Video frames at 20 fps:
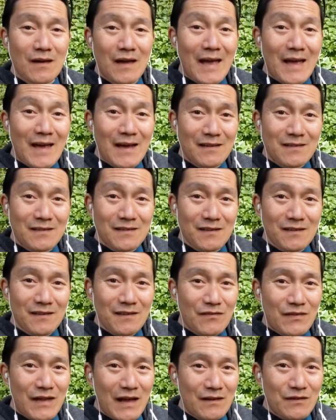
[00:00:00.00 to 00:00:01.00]
and
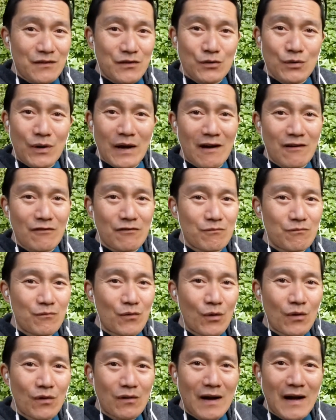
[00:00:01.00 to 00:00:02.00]
that you have
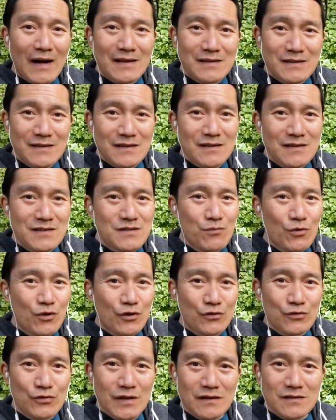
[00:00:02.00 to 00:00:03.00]
more ideas, more
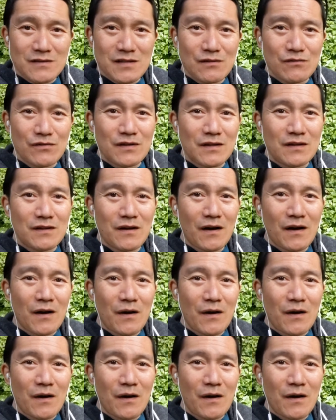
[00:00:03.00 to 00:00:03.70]
creativity,